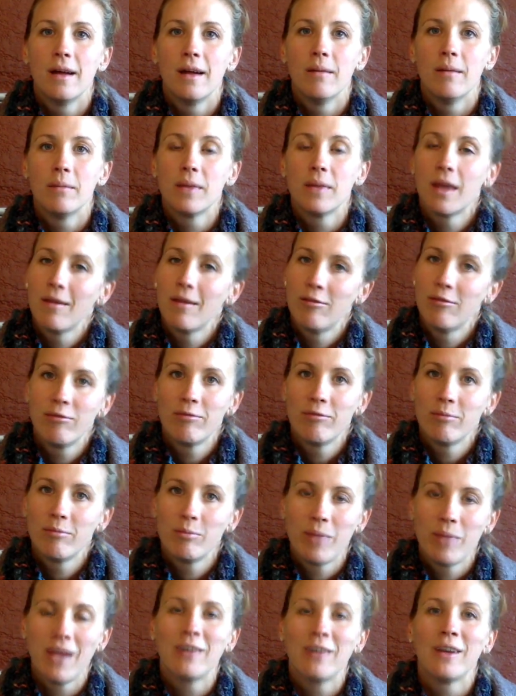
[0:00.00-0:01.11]
give
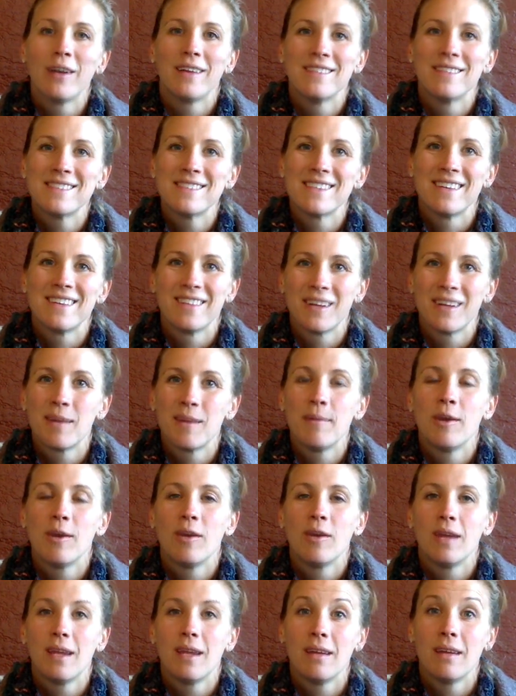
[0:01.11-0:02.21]
parents and the
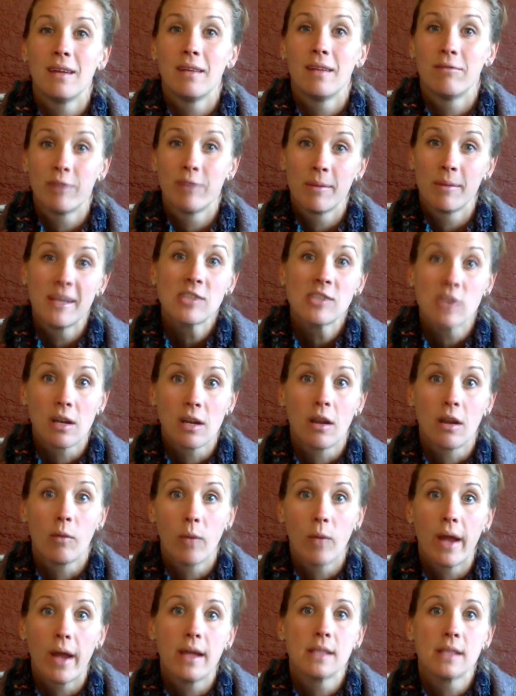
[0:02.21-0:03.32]
community information on
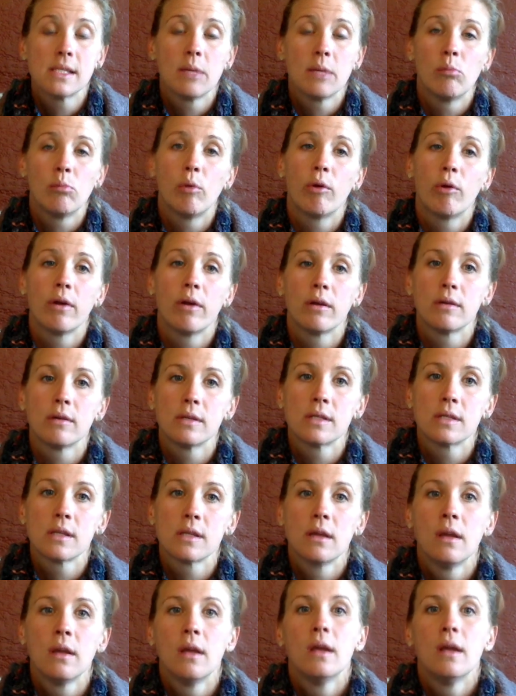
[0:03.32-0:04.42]
why it's important.
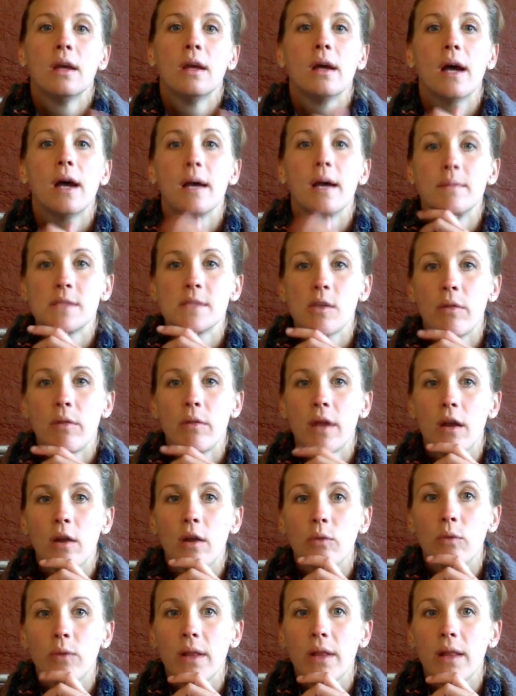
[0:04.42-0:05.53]
So there
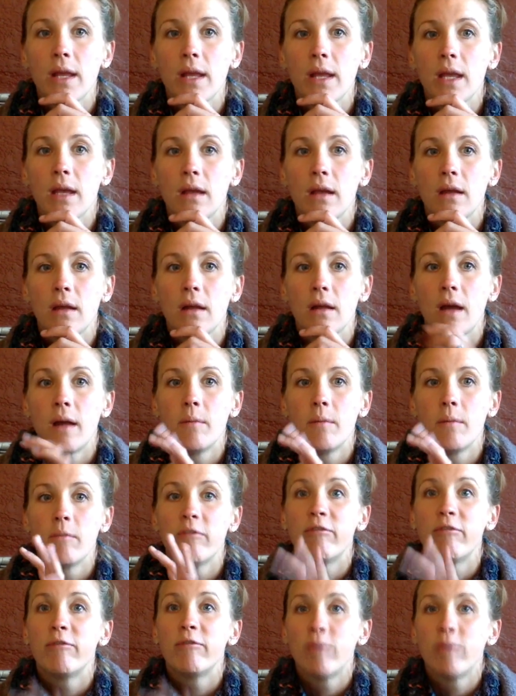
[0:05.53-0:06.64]
are really
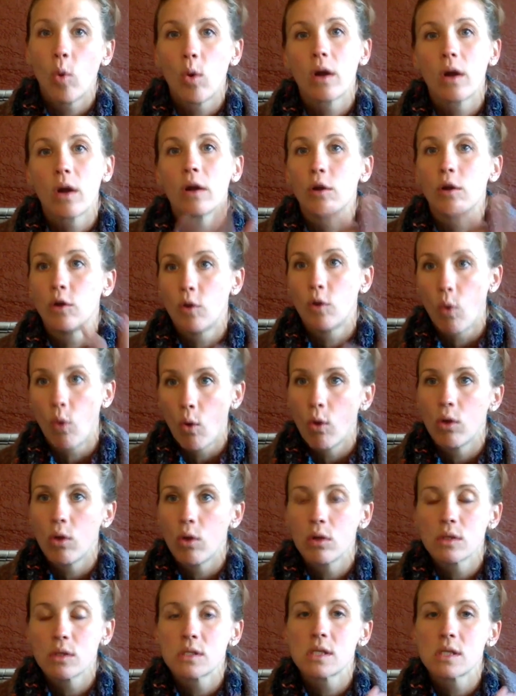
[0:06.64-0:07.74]
4
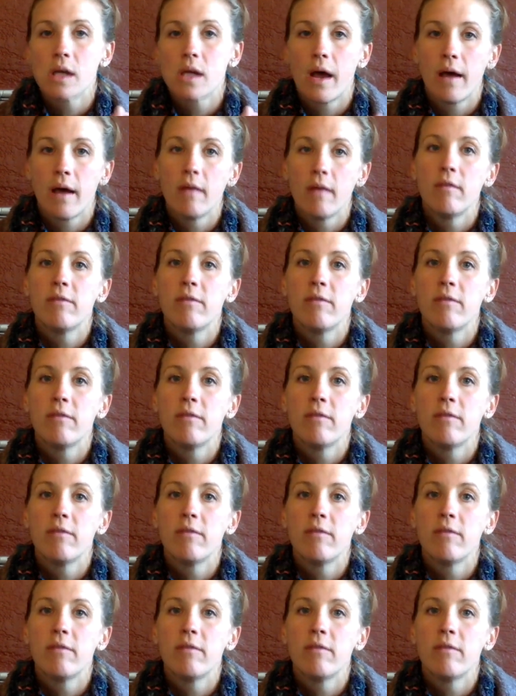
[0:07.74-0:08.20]
goals of